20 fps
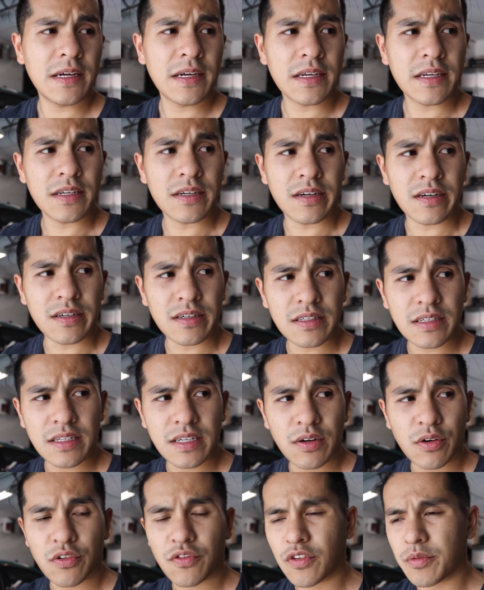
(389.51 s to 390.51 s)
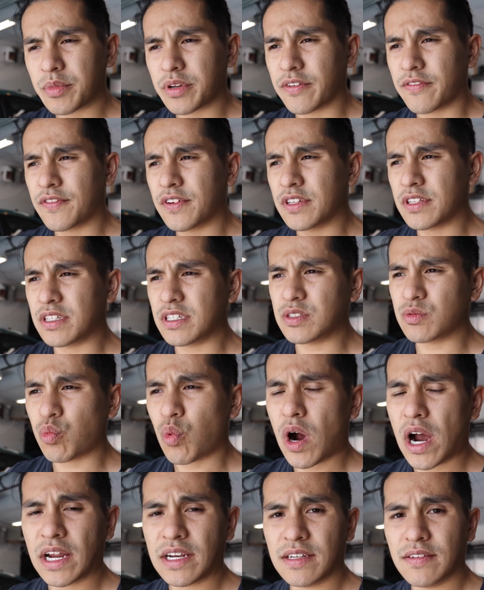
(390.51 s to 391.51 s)
you know, in order for me to fit these
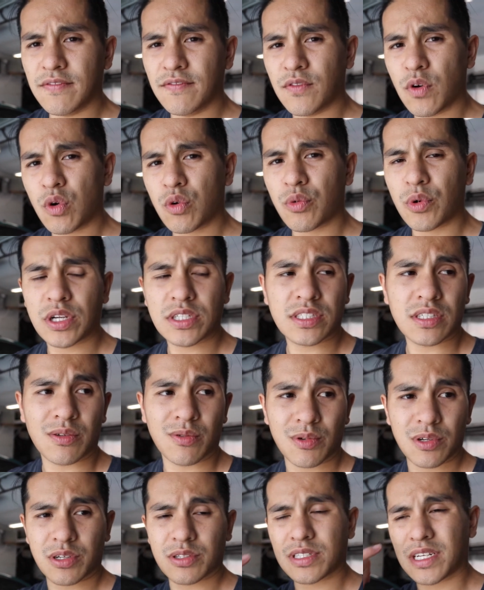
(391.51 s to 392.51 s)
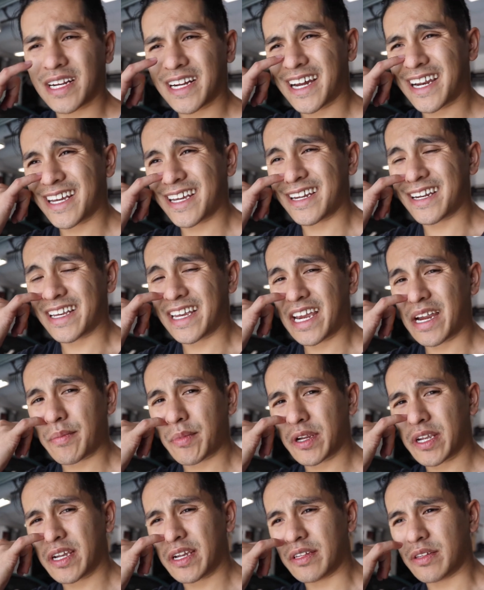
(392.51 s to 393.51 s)
wide Volk Racing wheels, I got to get a
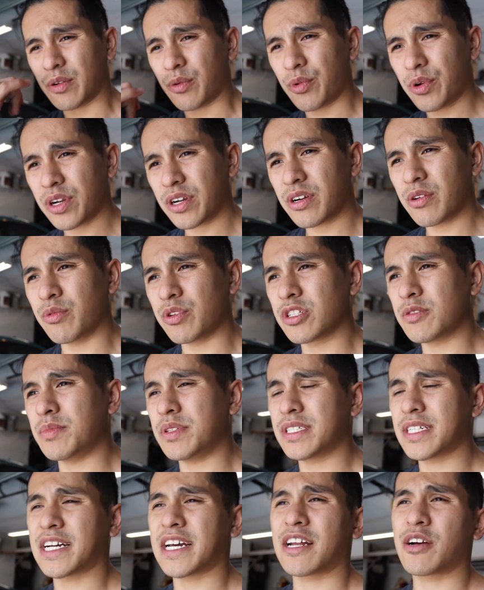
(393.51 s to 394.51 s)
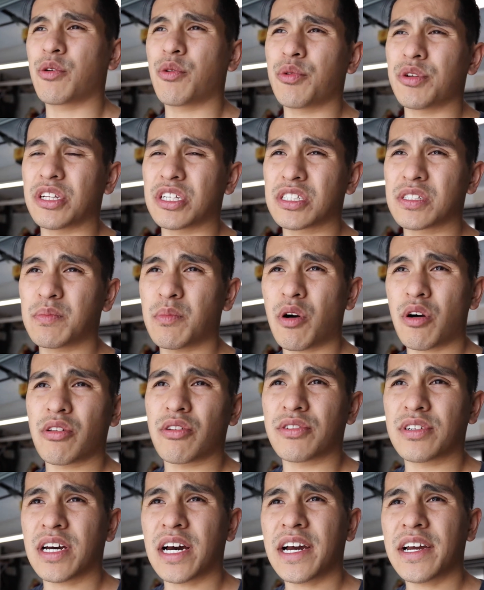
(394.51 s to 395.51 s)
camber kit in the rear, which means I got to go with a
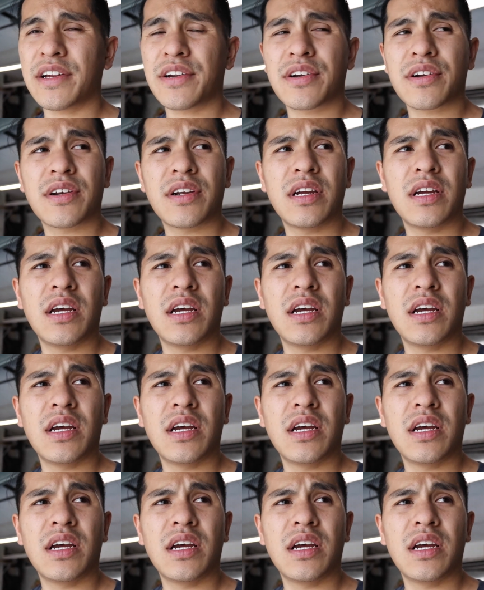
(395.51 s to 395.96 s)
smaller tire.